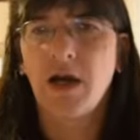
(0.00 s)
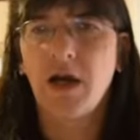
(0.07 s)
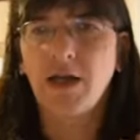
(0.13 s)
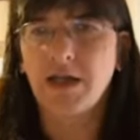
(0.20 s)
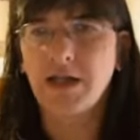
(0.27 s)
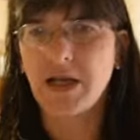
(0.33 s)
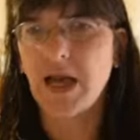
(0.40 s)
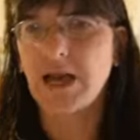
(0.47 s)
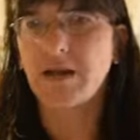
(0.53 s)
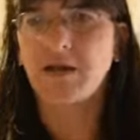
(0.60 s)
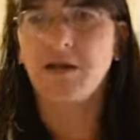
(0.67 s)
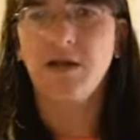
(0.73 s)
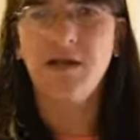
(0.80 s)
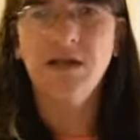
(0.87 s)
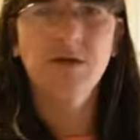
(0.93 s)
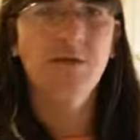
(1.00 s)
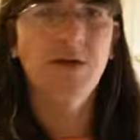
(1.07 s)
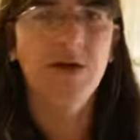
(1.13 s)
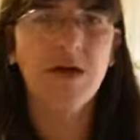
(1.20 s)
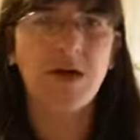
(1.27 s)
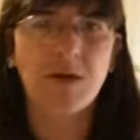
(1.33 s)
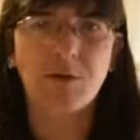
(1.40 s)
And again, this will be
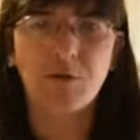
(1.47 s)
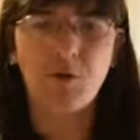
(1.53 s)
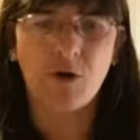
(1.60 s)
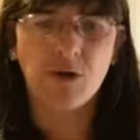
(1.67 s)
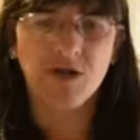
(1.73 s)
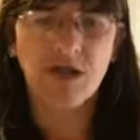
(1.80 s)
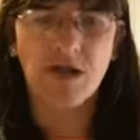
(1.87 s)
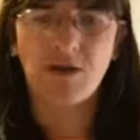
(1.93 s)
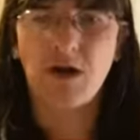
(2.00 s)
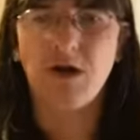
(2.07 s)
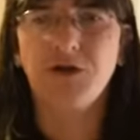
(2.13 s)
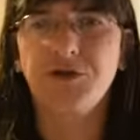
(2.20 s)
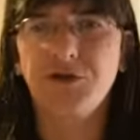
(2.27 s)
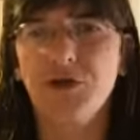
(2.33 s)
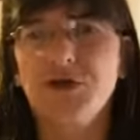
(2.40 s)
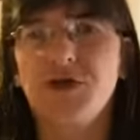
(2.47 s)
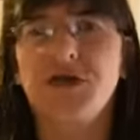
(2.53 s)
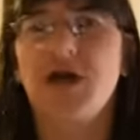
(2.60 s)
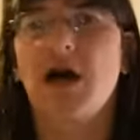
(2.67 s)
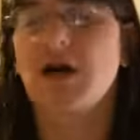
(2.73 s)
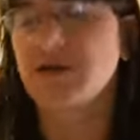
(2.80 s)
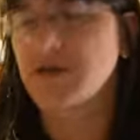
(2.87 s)
another project that I'll do
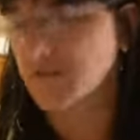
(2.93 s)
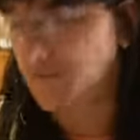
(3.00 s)
start to